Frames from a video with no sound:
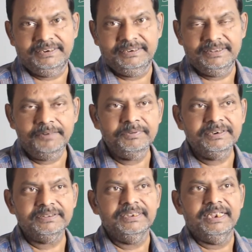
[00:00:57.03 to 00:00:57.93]
That means
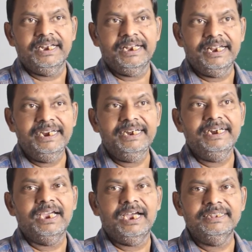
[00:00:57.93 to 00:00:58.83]
light
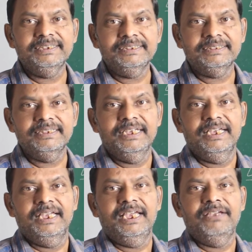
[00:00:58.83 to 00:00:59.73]
causes
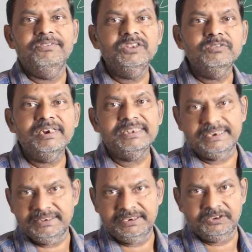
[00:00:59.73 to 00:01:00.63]
a visual
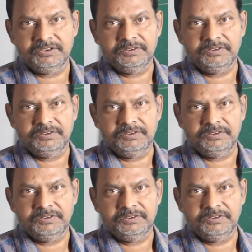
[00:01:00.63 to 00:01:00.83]
sensation.